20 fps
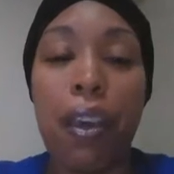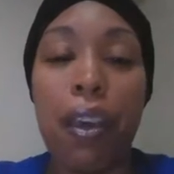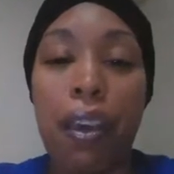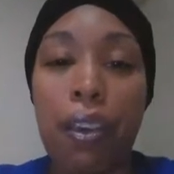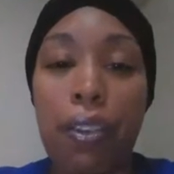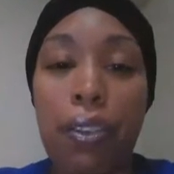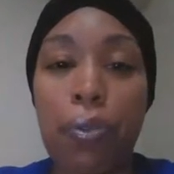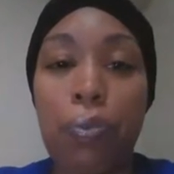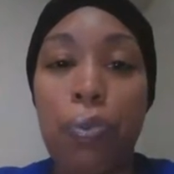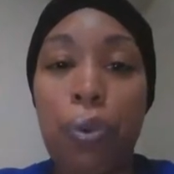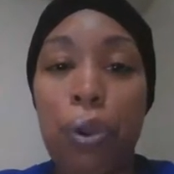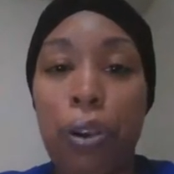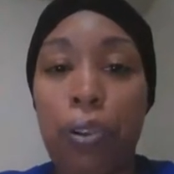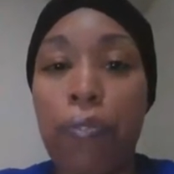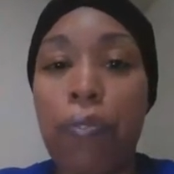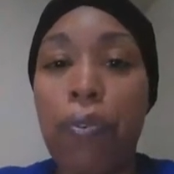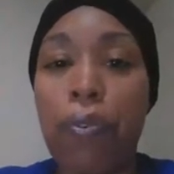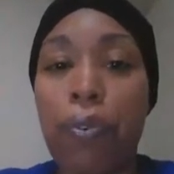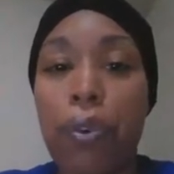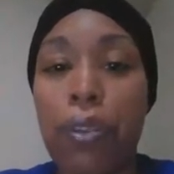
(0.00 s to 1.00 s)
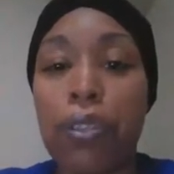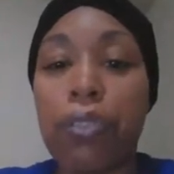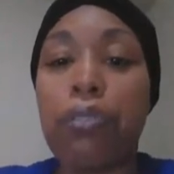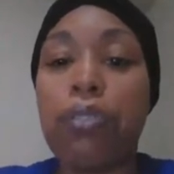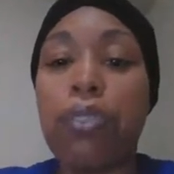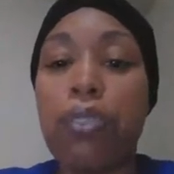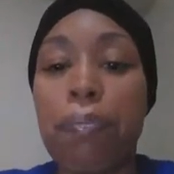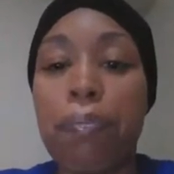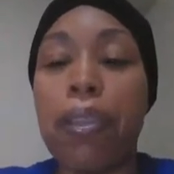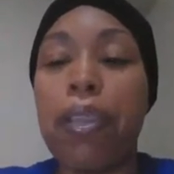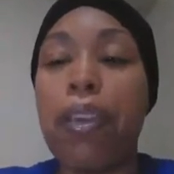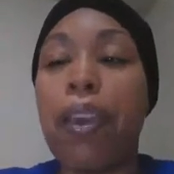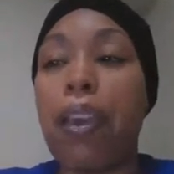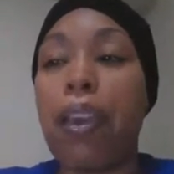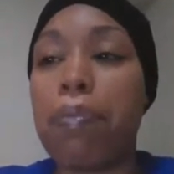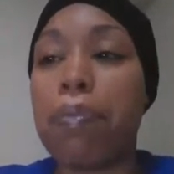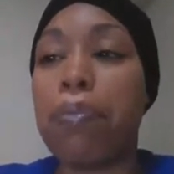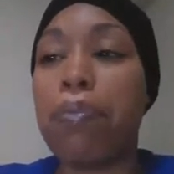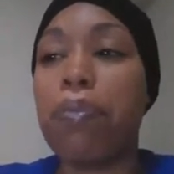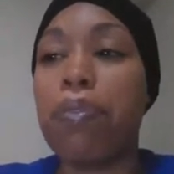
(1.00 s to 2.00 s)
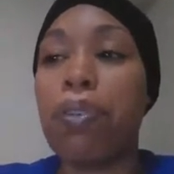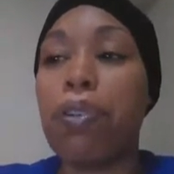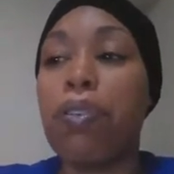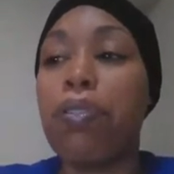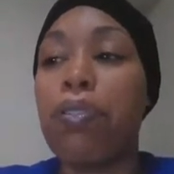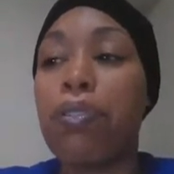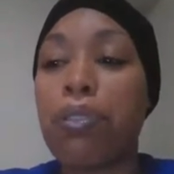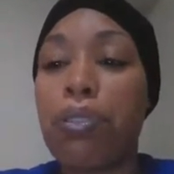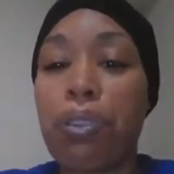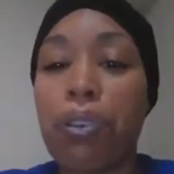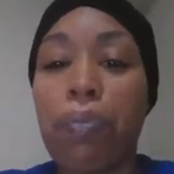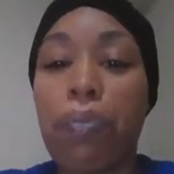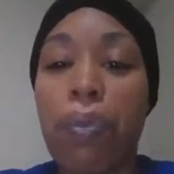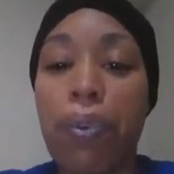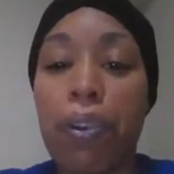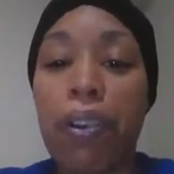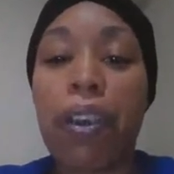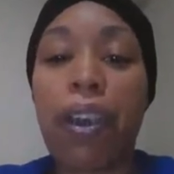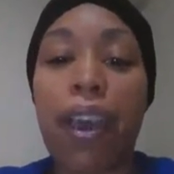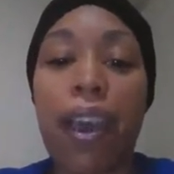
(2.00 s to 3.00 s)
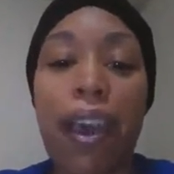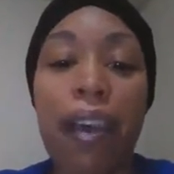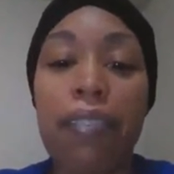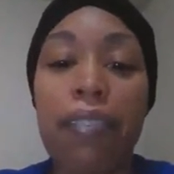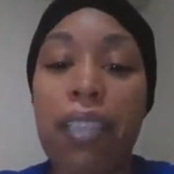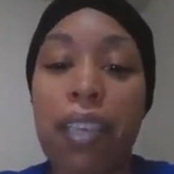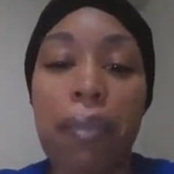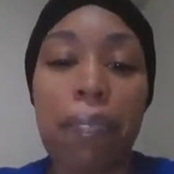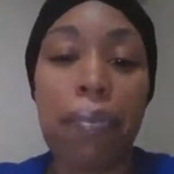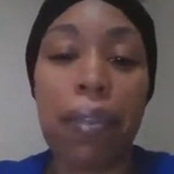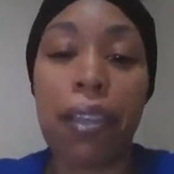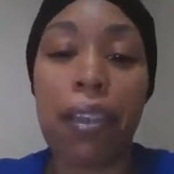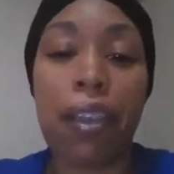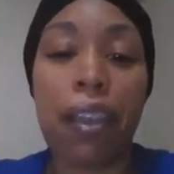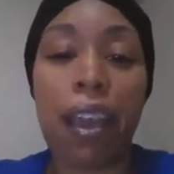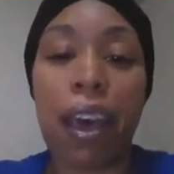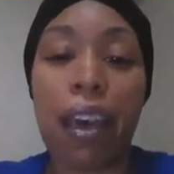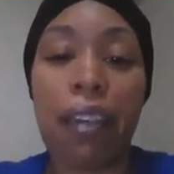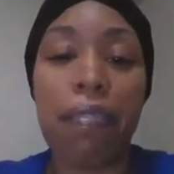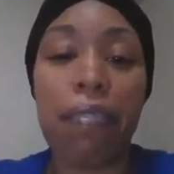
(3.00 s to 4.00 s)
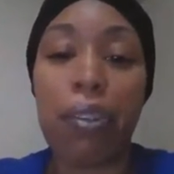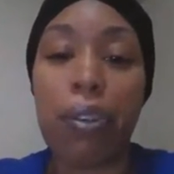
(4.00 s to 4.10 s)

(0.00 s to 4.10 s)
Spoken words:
and you work for it, you should be able to work and have something in life.